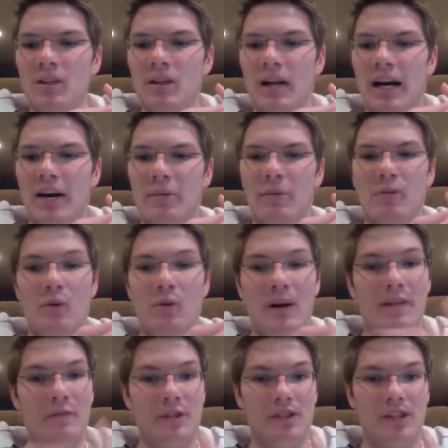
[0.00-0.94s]
I remember
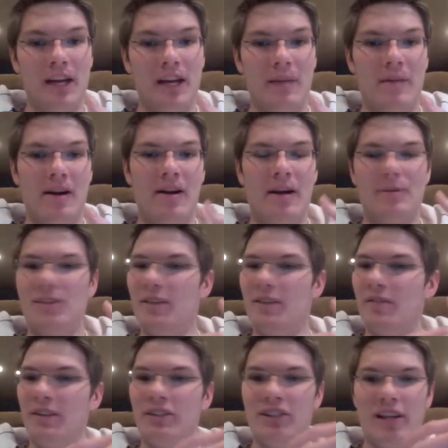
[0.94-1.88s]
when it first came out and I was
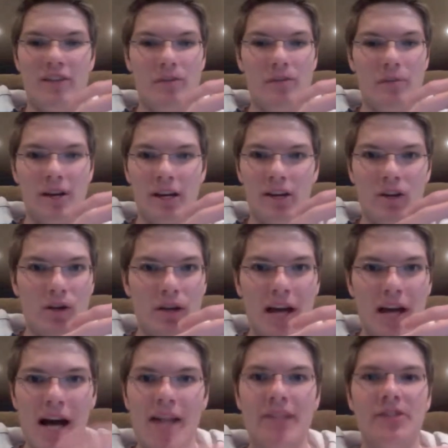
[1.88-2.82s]
convincing everybody, you
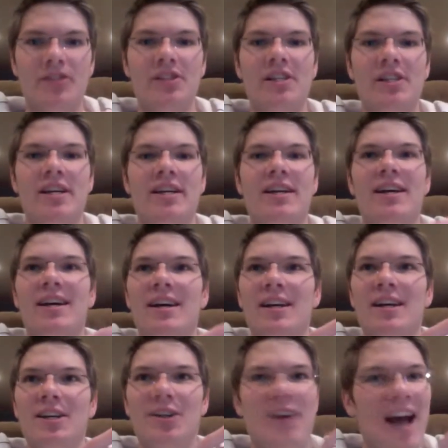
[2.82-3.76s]
gotta see it.
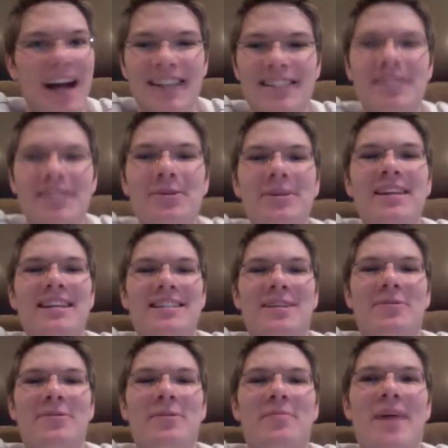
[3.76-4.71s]
You gotta see what they
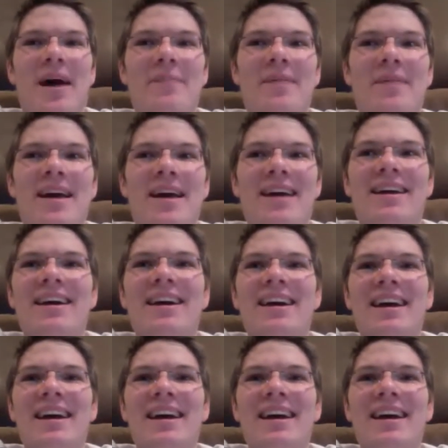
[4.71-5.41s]
did with Batman.